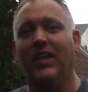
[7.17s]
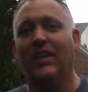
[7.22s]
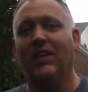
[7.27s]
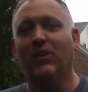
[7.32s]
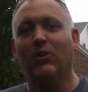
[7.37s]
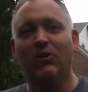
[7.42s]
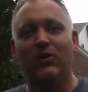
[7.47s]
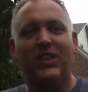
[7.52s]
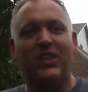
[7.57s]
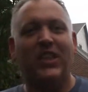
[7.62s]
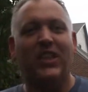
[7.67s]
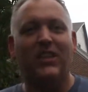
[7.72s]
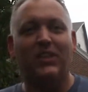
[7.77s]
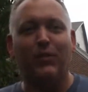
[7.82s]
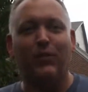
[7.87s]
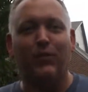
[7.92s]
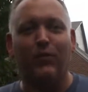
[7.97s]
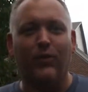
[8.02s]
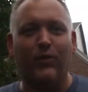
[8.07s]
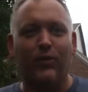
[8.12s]
Lucy gets
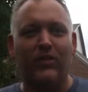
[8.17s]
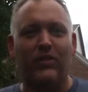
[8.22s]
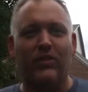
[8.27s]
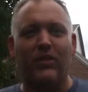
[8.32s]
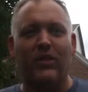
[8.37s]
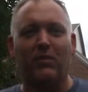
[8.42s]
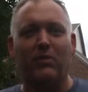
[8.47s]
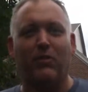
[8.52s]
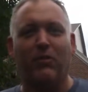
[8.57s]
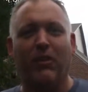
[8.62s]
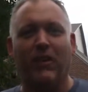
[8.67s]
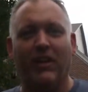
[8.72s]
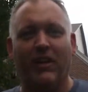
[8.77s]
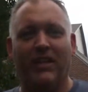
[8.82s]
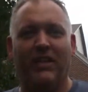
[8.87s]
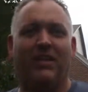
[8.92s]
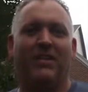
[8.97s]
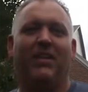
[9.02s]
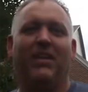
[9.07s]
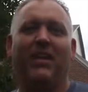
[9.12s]
her first upgrade.
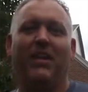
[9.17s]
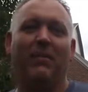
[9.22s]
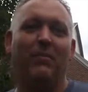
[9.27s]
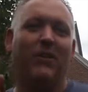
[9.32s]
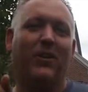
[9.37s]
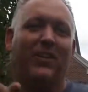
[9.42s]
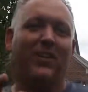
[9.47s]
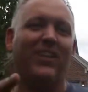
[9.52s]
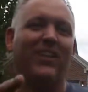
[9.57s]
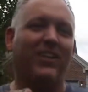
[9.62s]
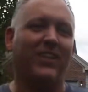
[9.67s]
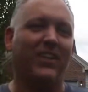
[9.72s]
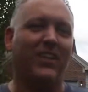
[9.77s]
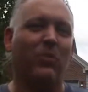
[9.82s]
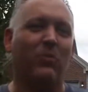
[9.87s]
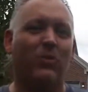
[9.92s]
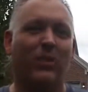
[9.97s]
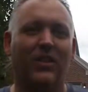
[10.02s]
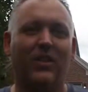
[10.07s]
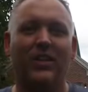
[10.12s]
I'm not going to tell
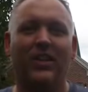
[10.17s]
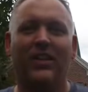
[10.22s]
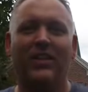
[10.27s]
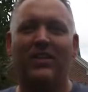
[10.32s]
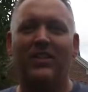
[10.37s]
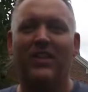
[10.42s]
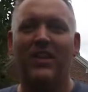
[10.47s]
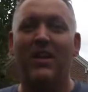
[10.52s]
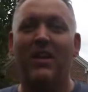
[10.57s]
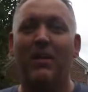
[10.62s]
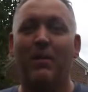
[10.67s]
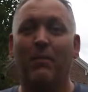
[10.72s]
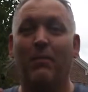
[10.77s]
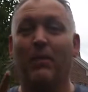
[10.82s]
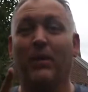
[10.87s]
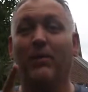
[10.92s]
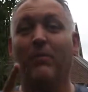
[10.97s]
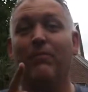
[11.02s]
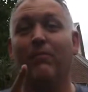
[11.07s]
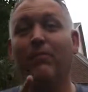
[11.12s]
you what it is,
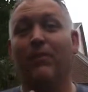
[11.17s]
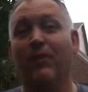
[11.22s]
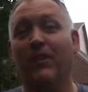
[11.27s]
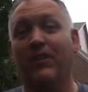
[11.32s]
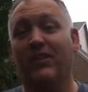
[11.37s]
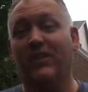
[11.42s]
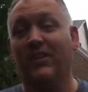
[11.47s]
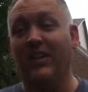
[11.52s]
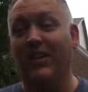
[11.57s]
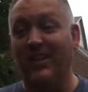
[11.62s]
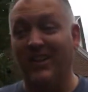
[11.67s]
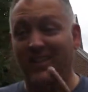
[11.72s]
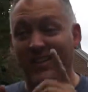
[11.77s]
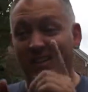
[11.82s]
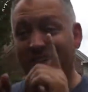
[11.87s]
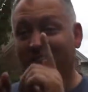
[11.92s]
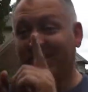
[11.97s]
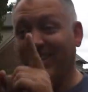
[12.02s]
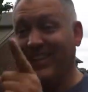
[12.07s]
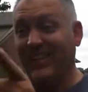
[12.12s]
but I'm very excited
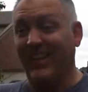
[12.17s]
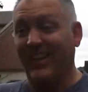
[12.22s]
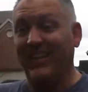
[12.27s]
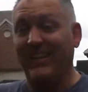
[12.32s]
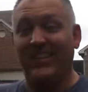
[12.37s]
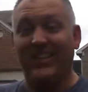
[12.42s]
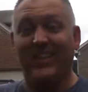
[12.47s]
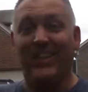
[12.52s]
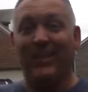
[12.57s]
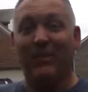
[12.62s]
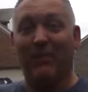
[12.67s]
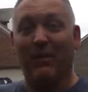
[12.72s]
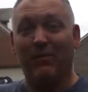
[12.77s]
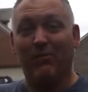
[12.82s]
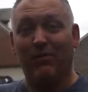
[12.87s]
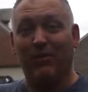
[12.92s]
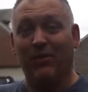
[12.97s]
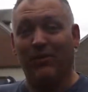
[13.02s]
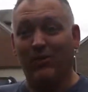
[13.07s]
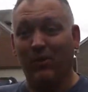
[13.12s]
because I see it at my front